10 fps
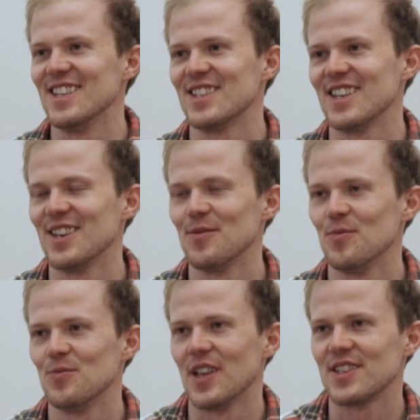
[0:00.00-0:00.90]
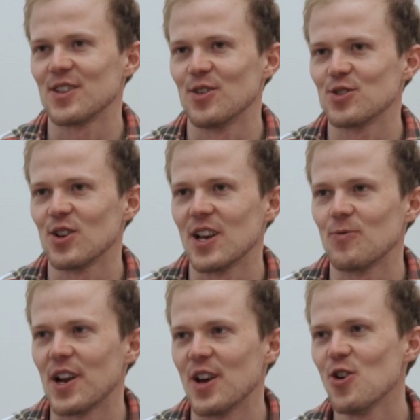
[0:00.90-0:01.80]
it's a, that's also
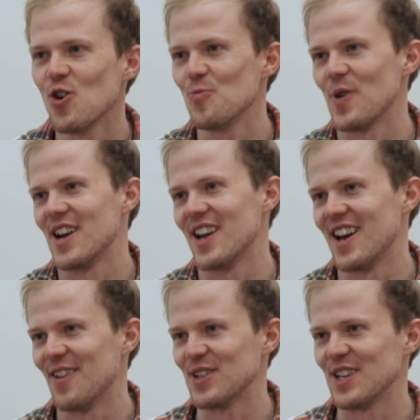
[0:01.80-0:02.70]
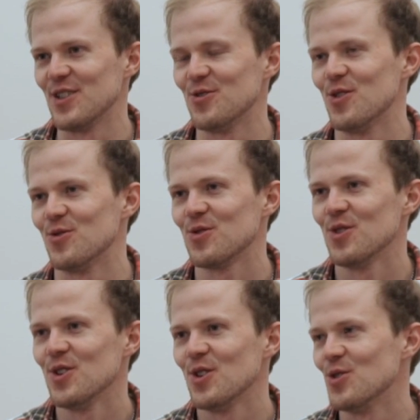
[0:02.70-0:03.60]
like what I hope and, and obviously you don't
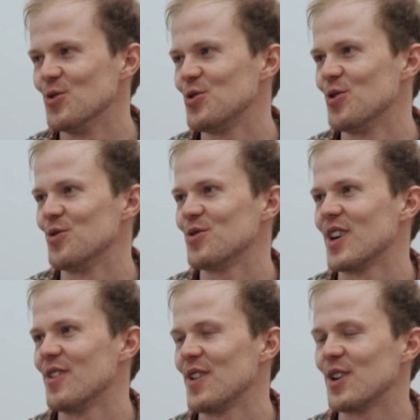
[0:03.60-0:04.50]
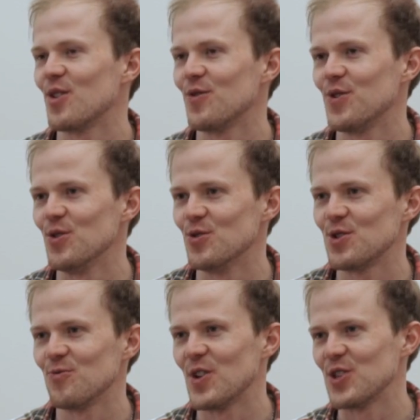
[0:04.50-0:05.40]
you shouldn't kind of like
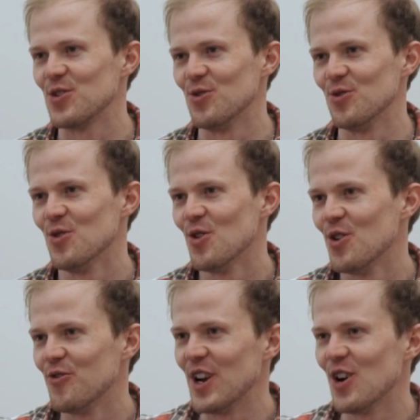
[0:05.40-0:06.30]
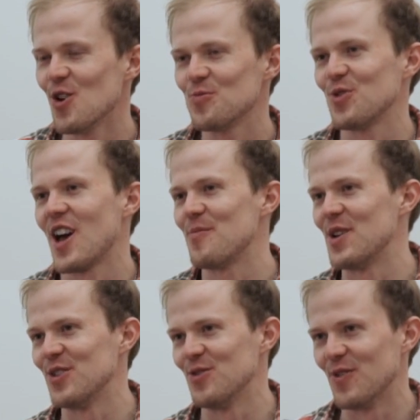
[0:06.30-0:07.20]
confuse what you really hope to
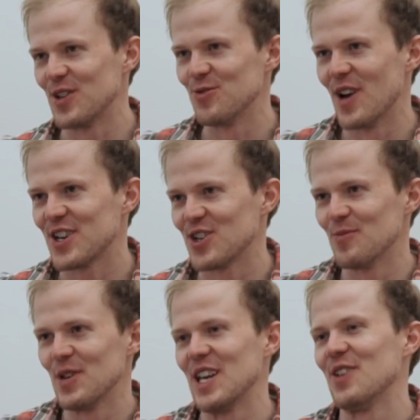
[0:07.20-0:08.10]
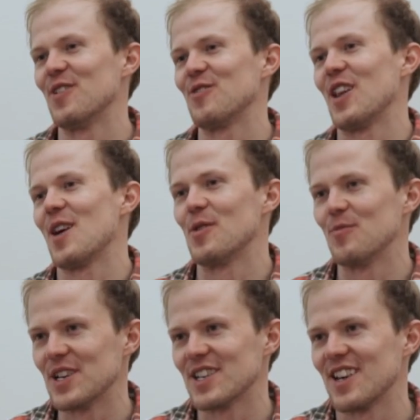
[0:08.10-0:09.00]
happen to what you actually believe what will
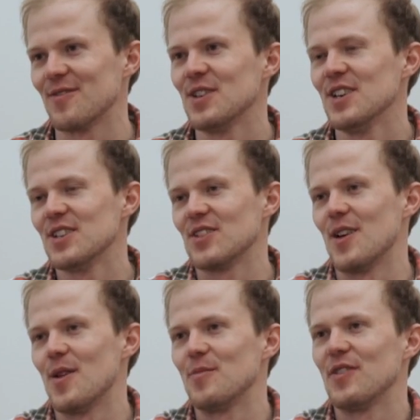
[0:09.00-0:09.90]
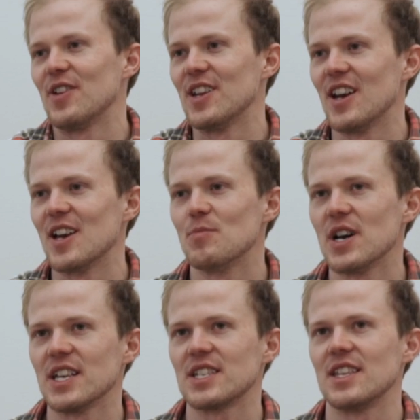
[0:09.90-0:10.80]
happen because I'm so I, am definitely like
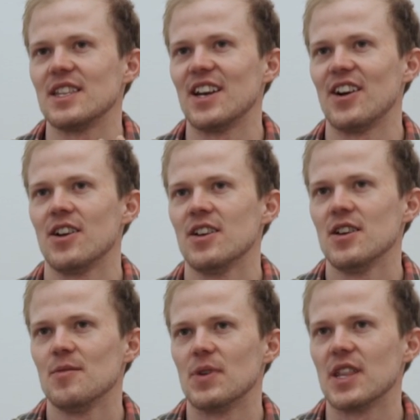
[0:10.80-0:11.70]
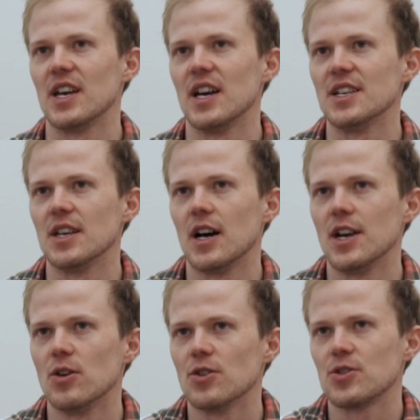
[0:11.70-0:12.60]
biased in there but I, I,
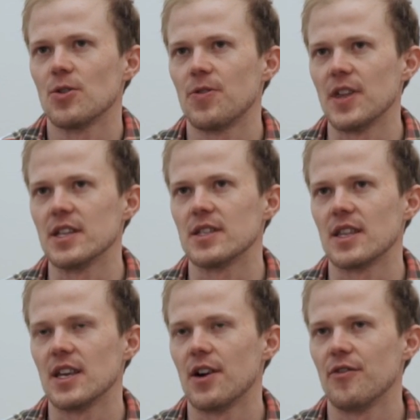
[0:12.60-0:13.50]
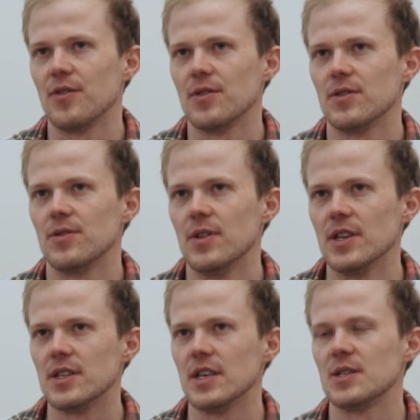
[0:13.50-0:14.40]
I also think that there are
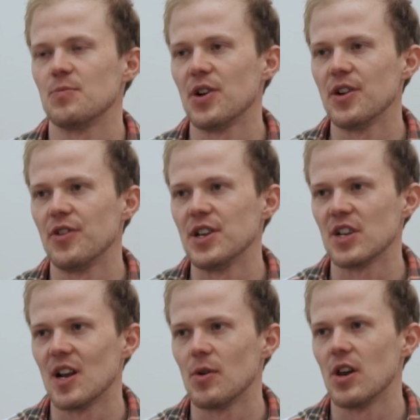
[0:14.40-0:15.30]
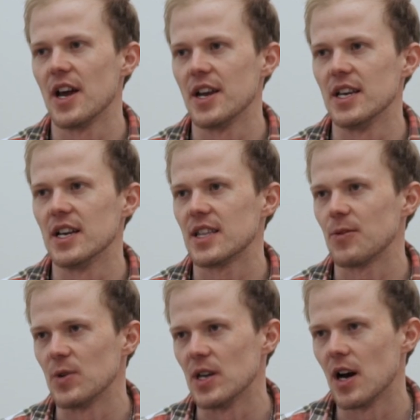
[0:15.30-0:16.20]
it, it's pretty reasonable idea
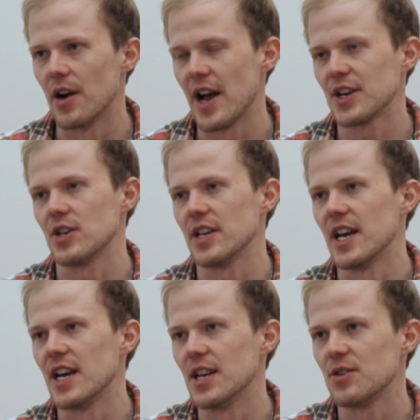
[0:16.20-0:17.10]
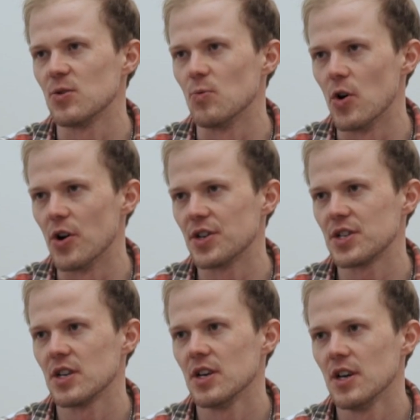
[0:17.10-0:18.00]
that we are actually headed
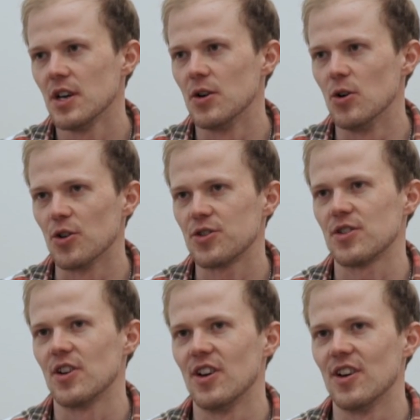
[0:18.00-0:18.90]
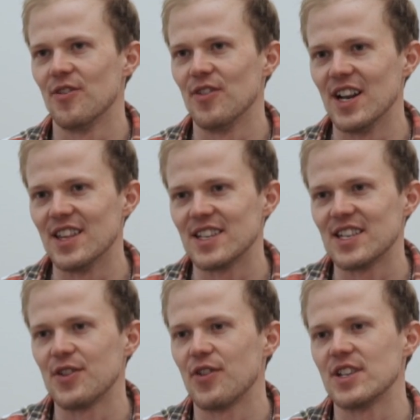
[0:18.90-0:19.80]
towards not uh, really the
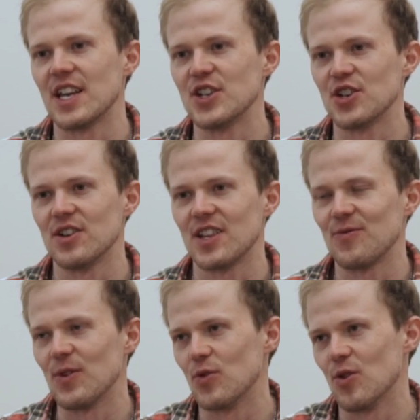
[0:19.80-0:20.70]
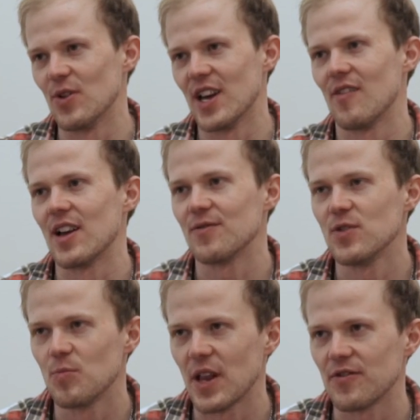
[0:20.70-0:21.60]
centralization that we would only have like a
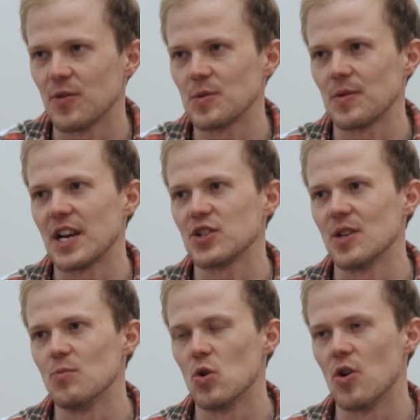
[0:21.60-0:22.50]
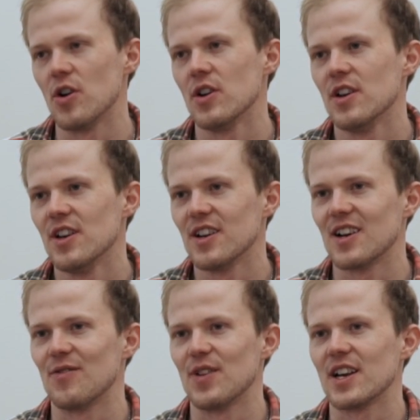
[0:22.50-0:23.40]
few platforms but actually more
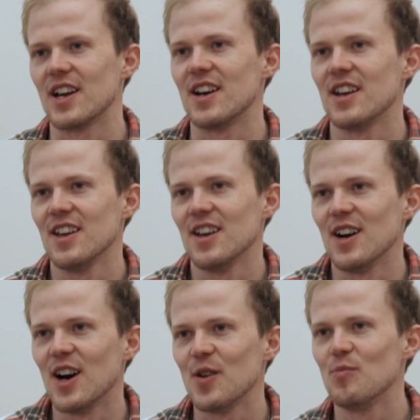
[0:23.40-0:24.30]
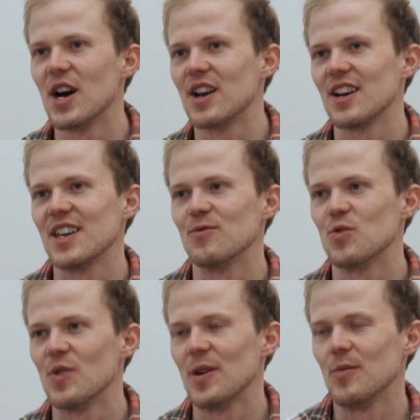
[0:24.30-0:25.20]
kind of like an unbundling
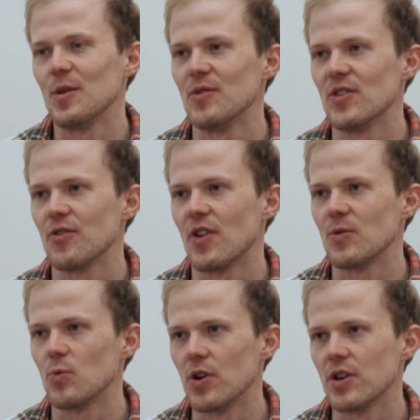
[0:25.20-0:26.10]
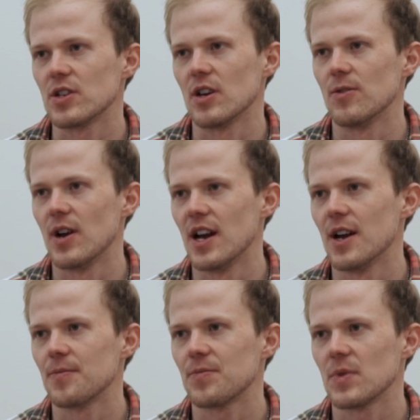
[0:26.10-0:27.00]
would be maybe the right word so
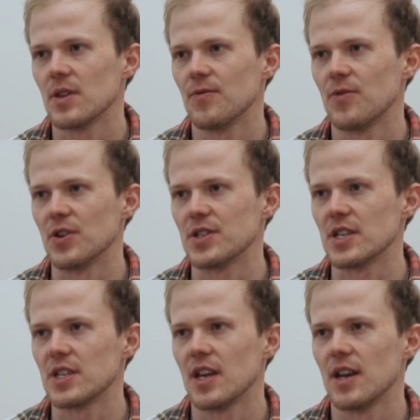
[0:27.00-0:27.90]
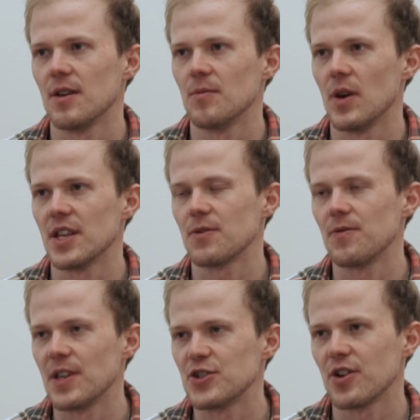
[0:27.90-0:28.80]
uh, for instance the lots
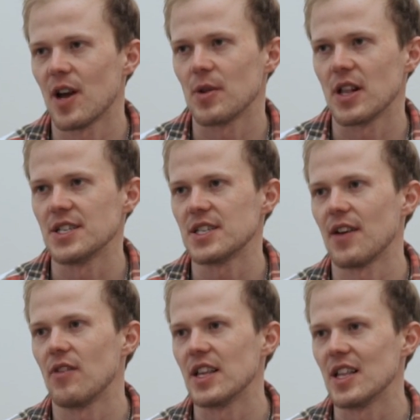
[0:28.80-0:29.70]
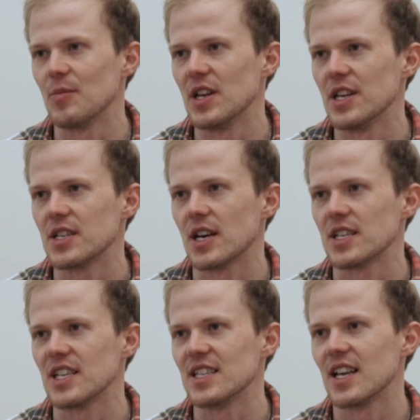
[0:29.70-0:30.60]
of venture capitalists have lately been
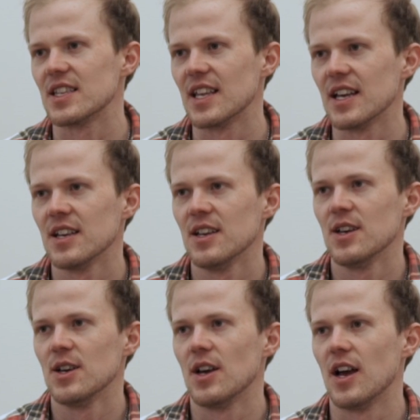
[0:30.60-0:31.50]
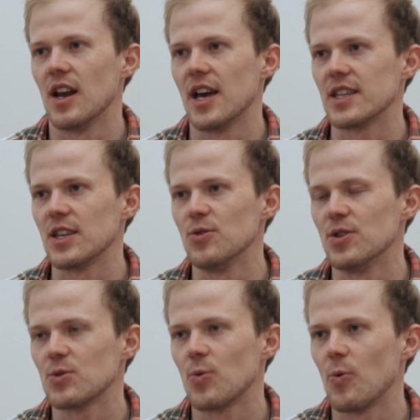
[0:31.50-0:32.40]
discussing that the uh, uh, like the
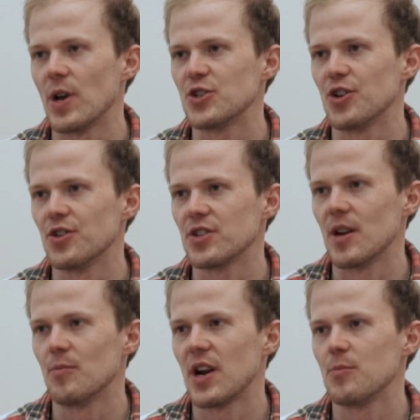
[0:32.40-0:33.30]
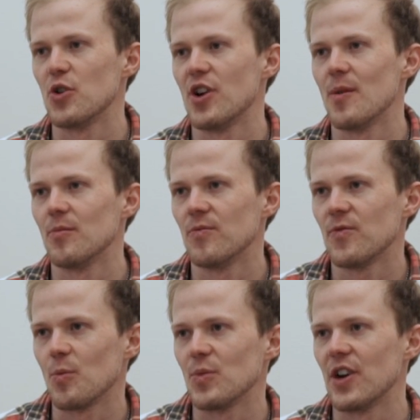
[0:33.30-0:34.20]
Union Square Ventures and Brad Burnham
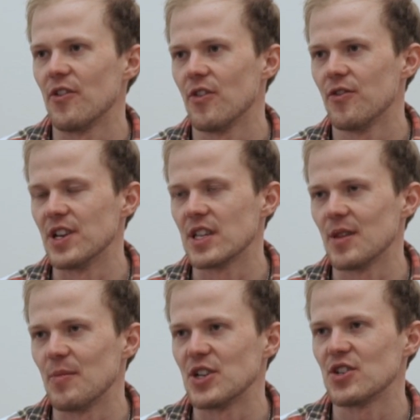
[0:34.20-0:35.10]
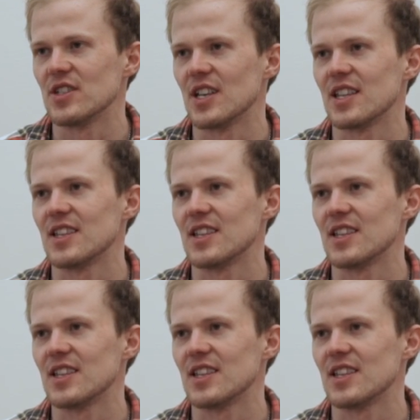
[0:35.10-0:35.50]
from there recently mentioned